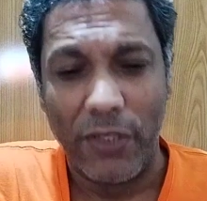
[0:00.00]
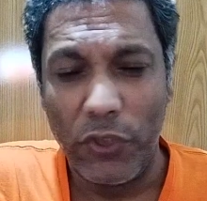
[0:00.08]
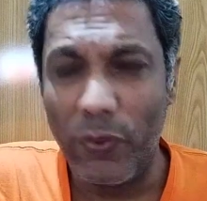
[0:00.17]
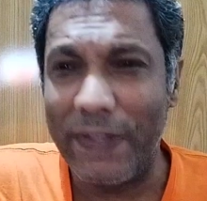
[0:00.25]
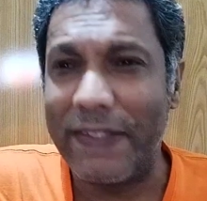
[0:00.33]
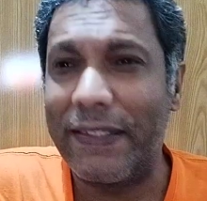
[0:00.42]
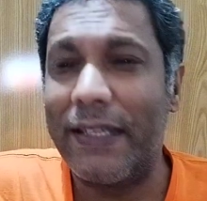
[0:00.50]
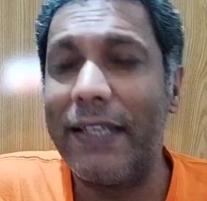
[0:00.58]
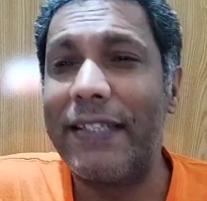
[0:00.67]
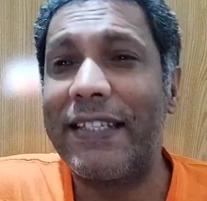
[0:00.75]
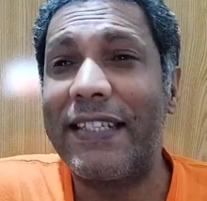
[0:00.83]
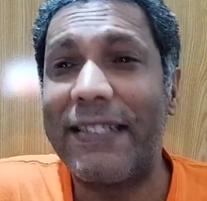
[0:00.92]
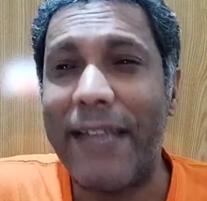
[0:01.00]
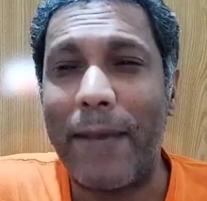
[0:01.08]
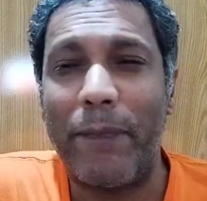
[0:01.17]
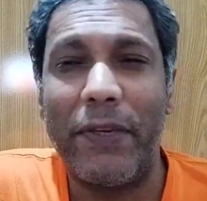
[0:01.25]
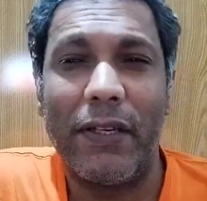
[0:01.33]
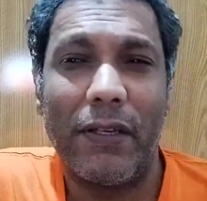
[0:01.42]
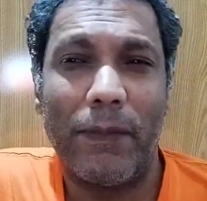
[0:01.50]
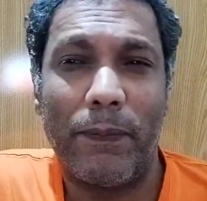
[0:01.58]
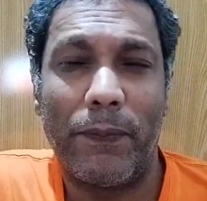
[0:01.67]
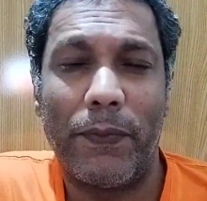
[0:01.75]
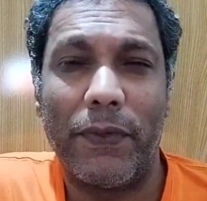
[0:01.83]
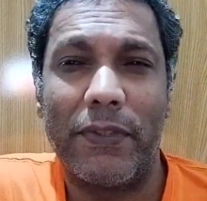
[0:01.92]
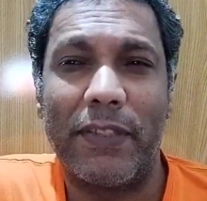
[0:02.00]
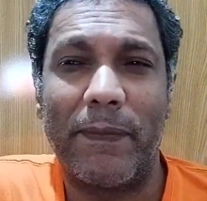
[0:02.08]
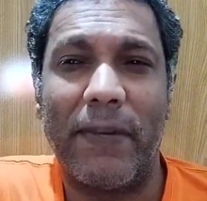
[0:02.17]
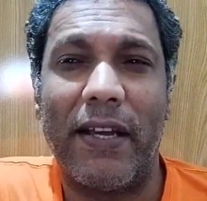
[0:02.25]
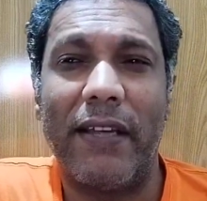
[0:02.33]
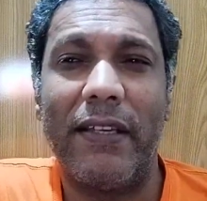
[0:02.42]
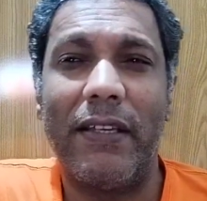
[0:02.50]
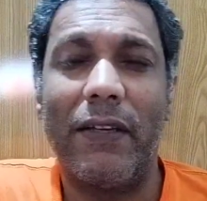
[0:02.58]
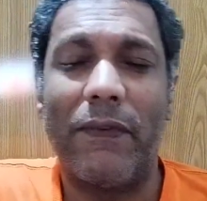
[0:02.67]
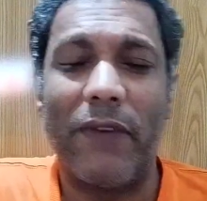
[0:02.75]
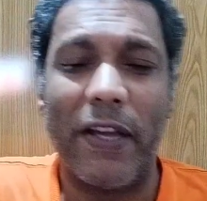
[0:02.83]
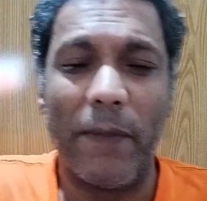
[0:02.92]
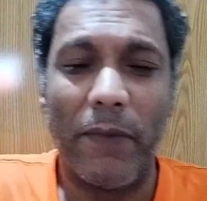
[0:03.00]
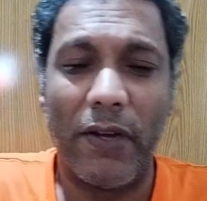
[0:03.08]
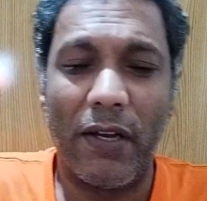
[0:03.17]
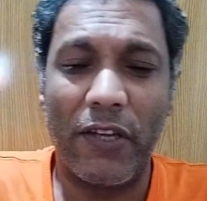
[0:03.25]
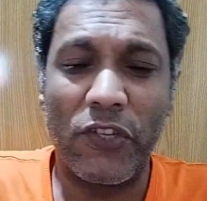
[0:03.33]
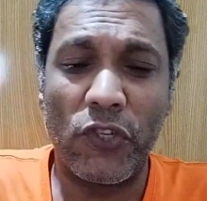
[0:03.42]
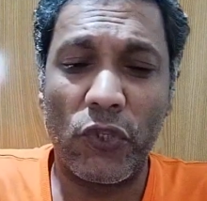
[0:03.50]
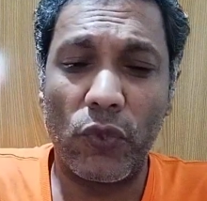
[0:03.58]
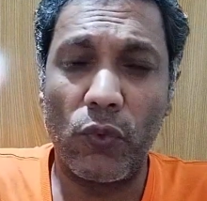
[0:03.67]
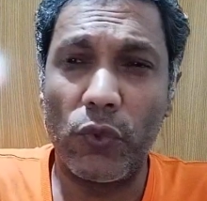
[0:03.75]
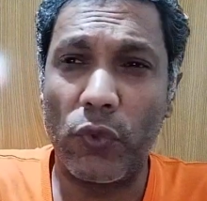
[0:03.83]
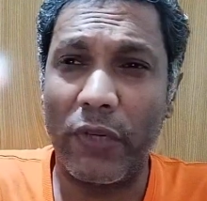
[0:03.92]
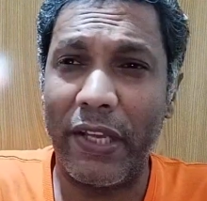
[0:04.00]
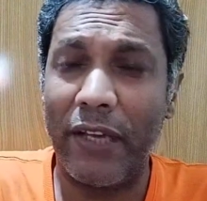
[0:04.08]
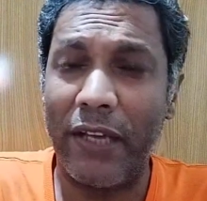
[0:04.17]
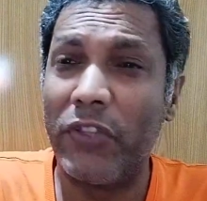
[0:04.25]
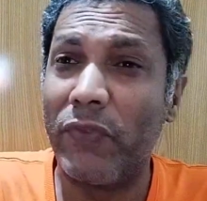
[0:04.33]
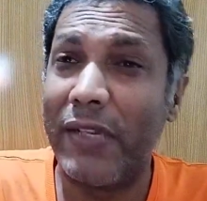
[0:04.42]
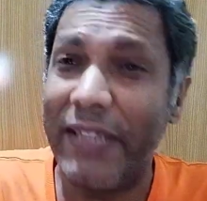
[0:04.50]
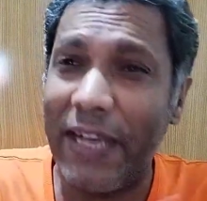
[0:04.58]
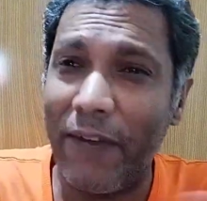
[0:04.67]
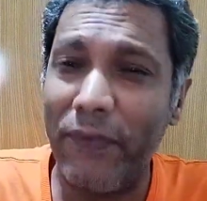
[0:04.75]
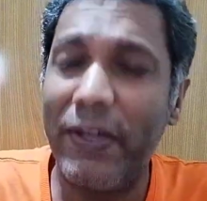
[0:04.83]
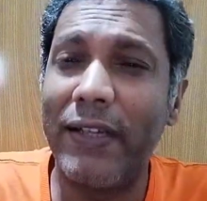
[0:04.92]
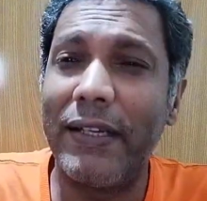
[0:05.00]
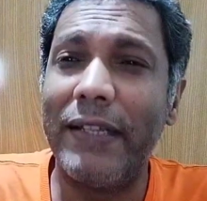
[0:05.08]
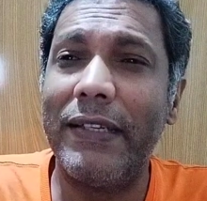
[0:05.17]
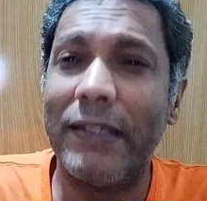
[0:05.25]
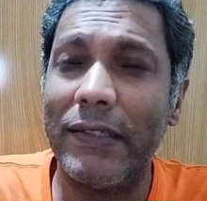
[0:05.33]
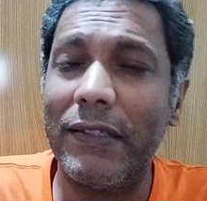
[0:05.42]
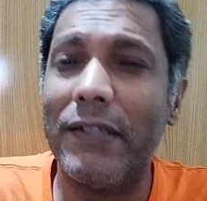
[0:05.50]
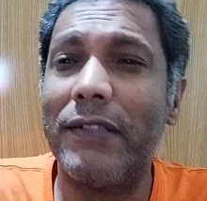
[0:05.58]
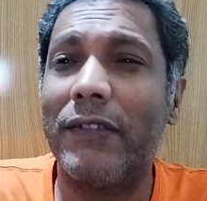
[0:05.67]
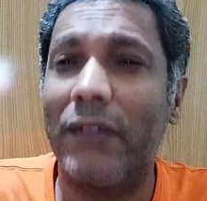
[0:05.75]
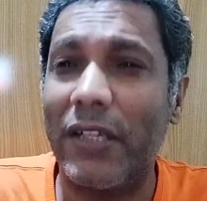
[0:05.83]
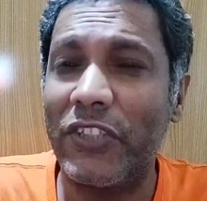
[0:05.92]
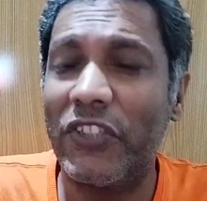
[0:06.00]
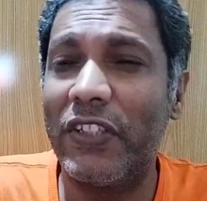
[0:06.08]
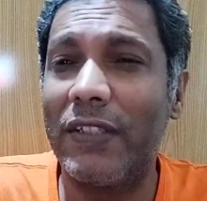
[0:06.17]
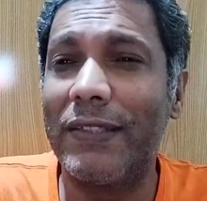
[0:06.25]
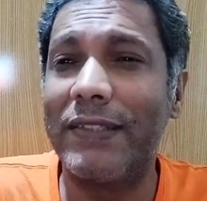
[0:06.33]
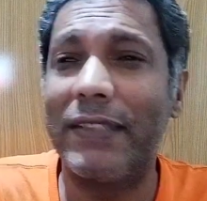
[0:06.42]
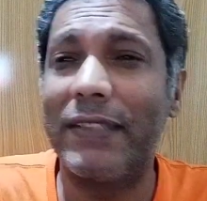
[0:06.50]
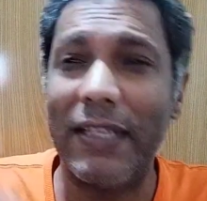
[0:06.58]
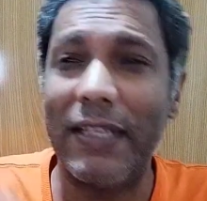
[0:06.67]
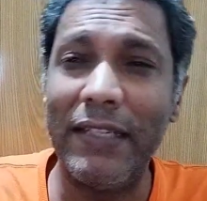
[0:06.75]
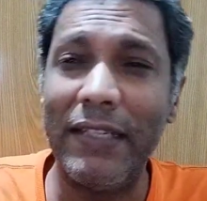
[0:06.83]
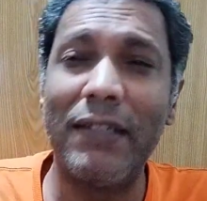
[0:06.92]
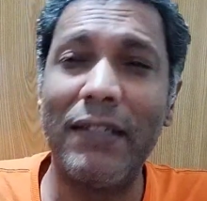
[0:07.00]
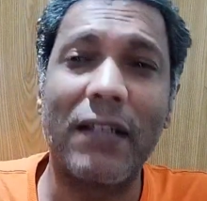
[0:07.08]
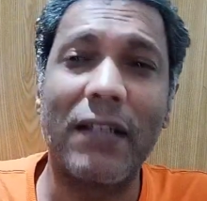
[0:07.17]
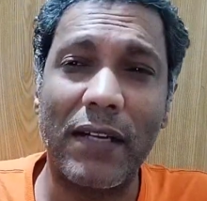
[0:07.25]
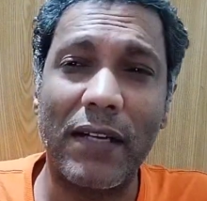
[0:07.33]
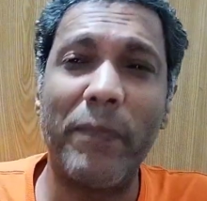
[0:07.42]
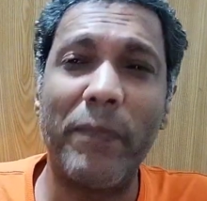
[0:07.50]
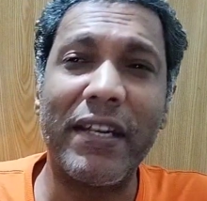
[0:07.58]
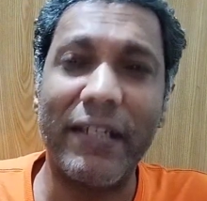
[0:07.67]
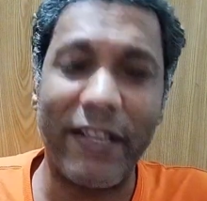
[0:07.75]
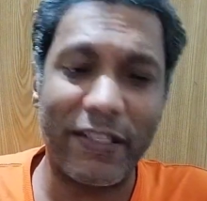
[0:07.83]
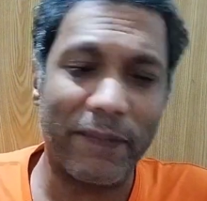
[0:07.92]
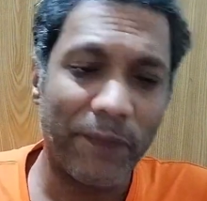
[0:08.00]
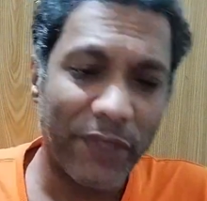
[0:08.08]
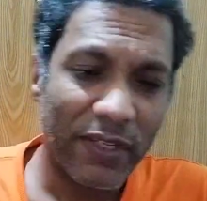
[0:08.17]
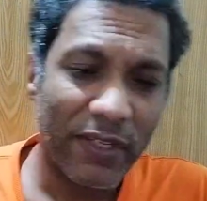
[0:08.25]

US is stepping up supply of HIMARS to Ukraine, which will definitely hurt Russians in the coming days.